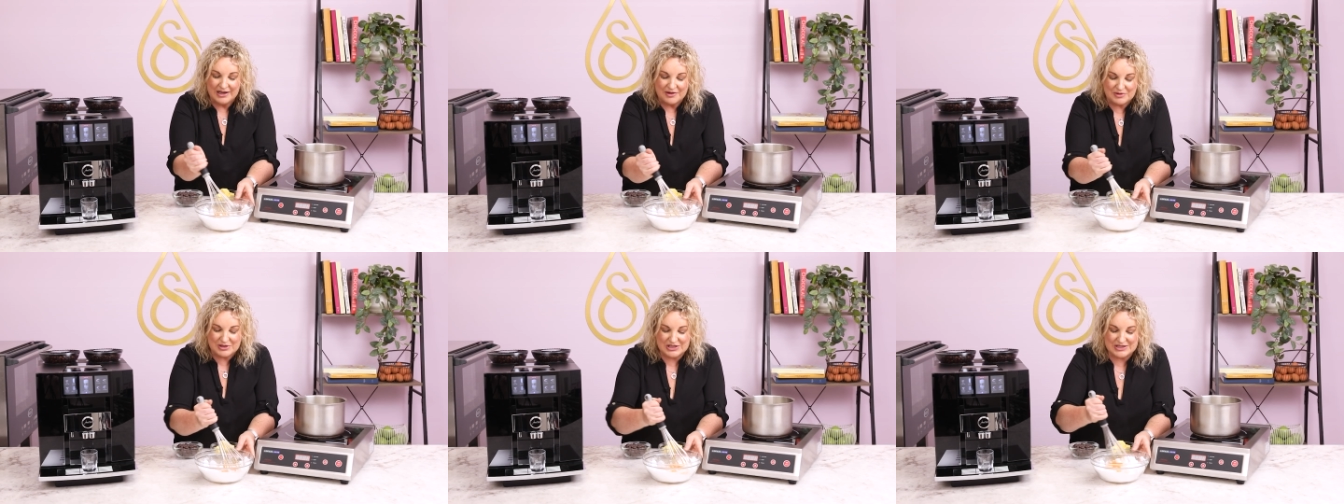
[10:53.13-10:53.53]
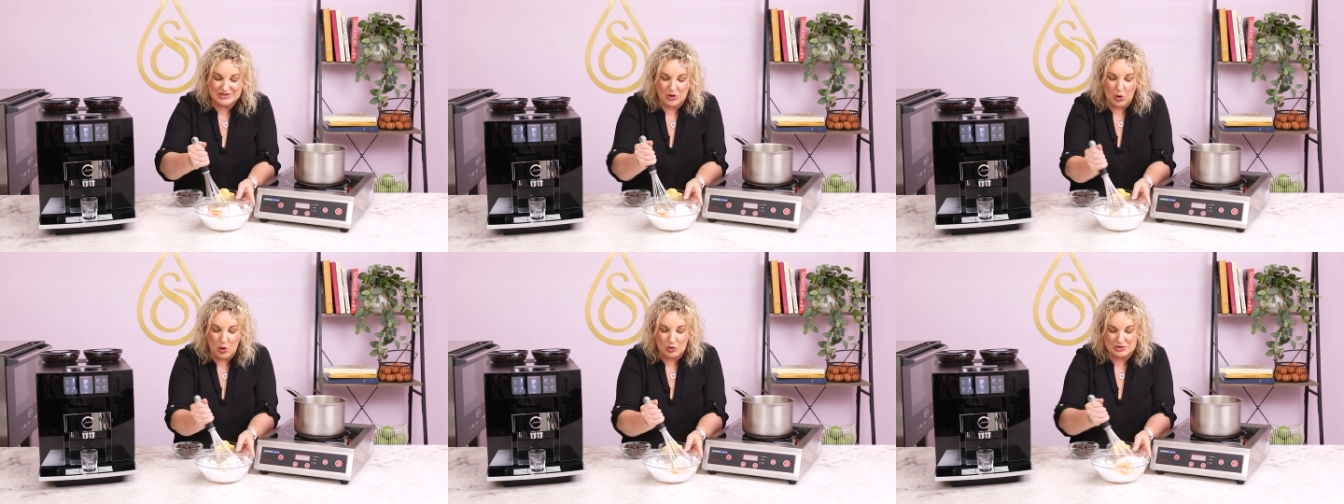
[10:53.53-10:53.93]
which is
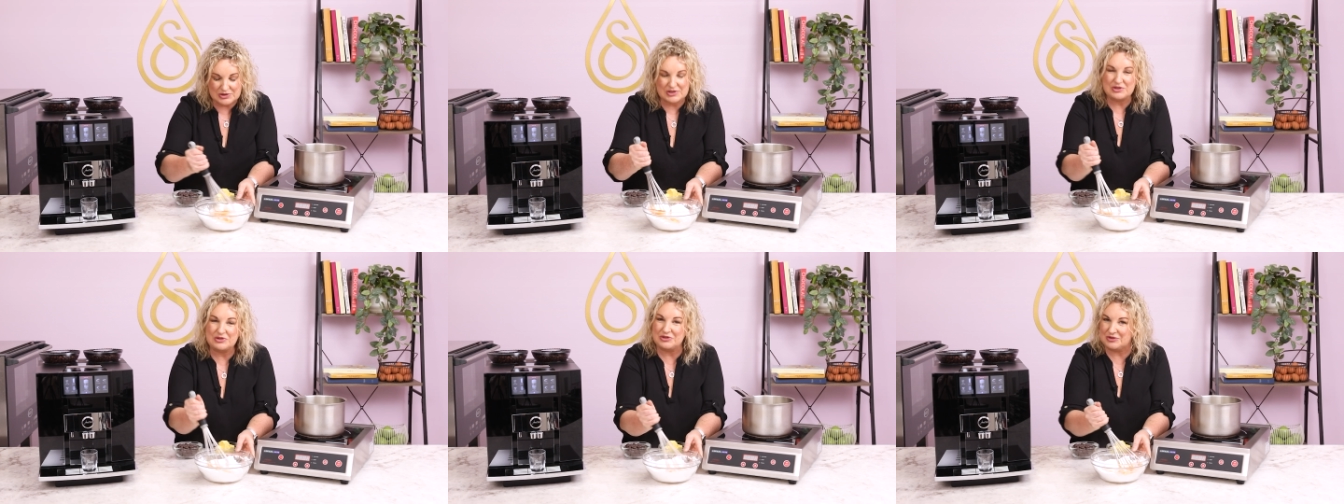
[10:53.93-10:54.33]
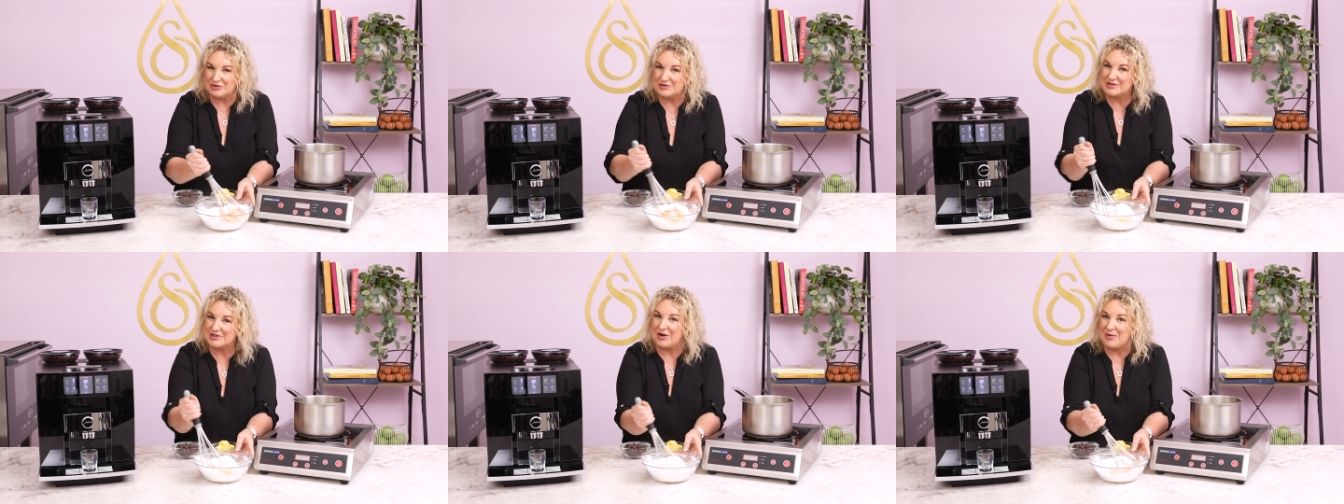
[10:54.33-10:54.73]
also
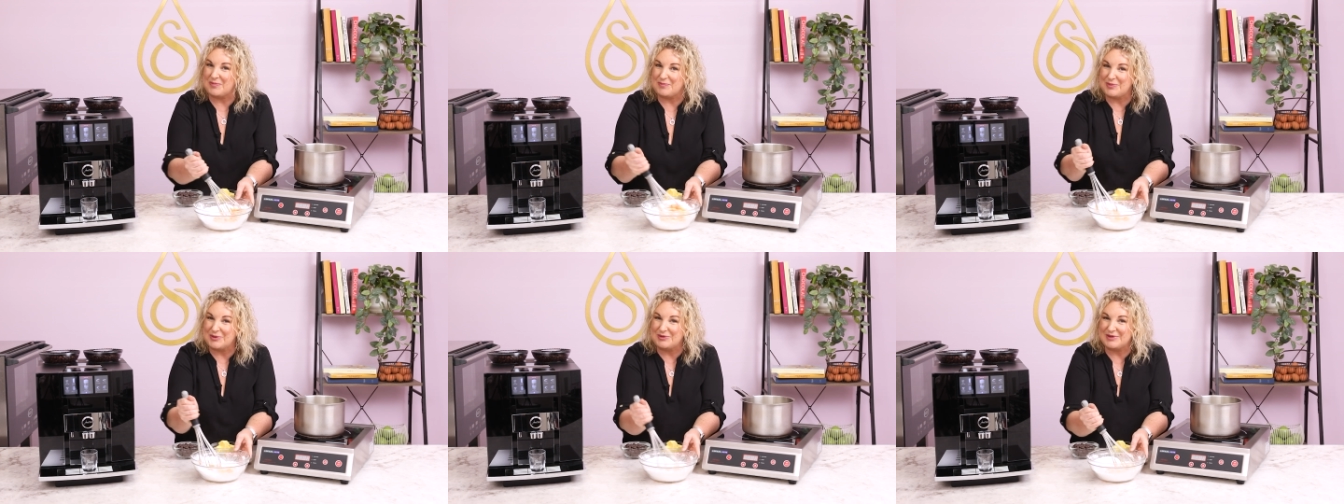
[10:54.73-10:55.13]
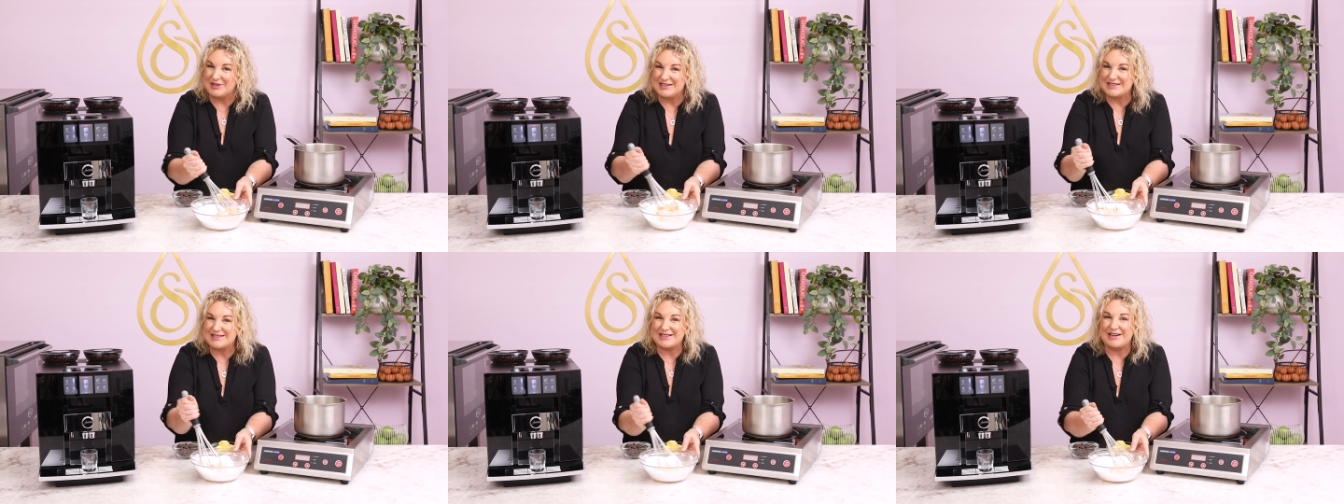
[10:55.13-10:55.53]
used on
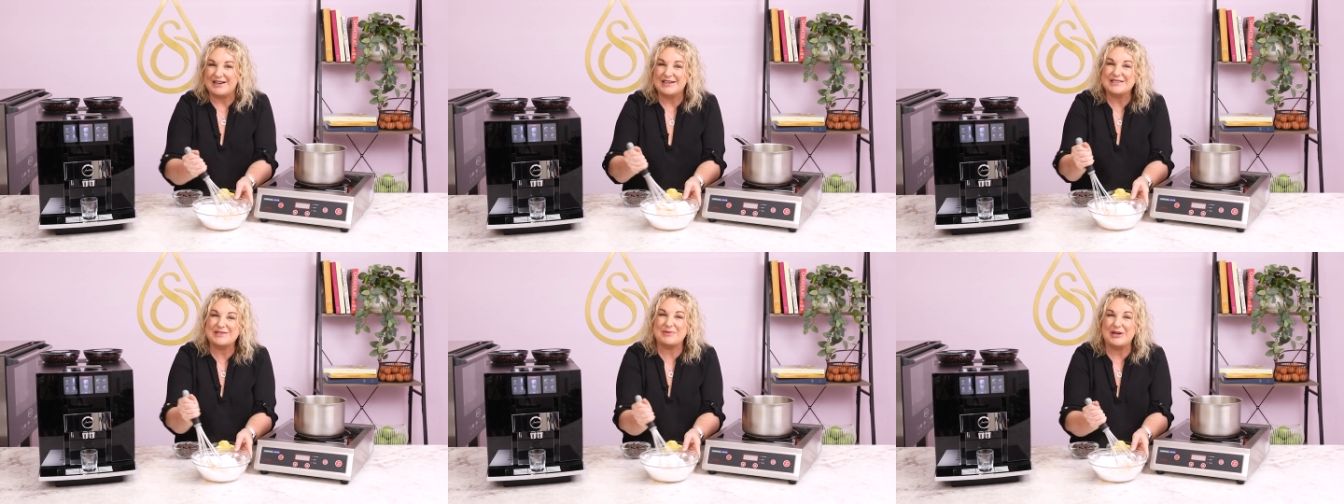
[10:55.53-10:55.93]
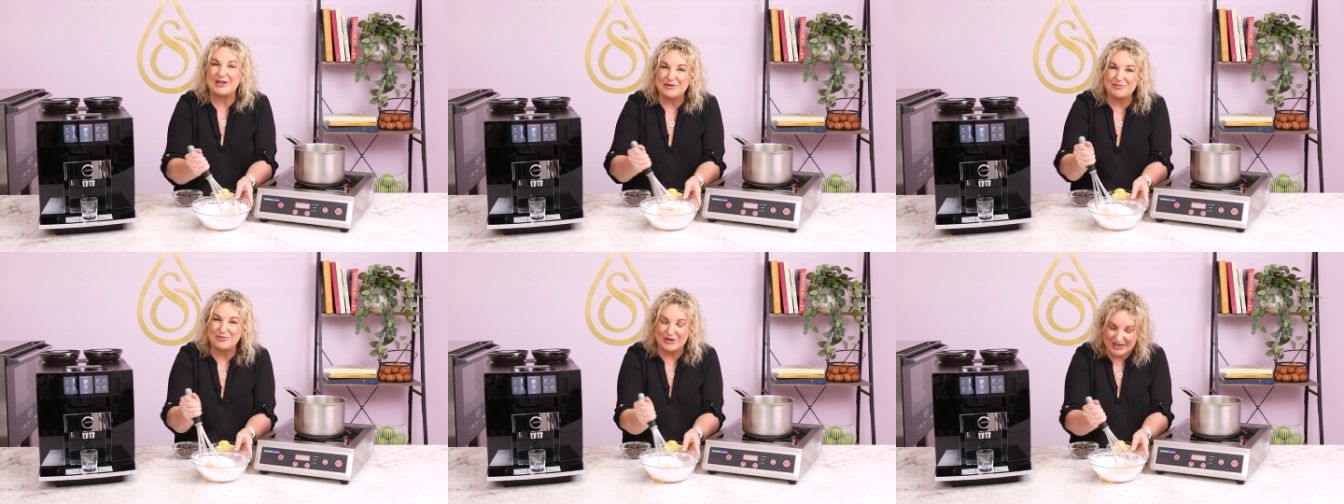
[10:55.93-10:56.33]
building sites when
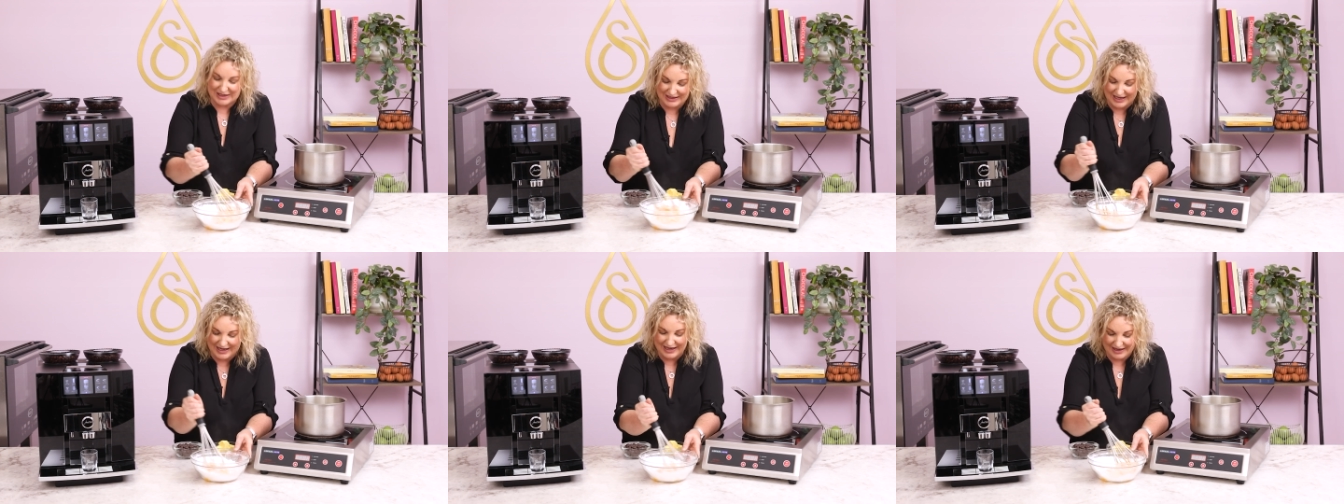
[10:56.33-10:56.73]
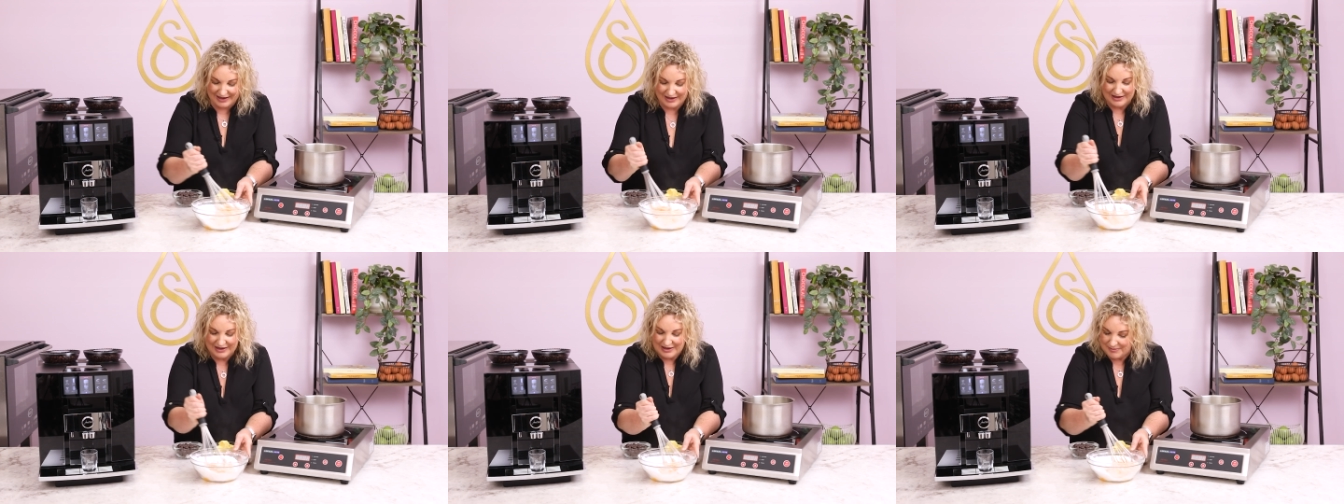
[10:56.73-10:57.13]
you're bricklaying.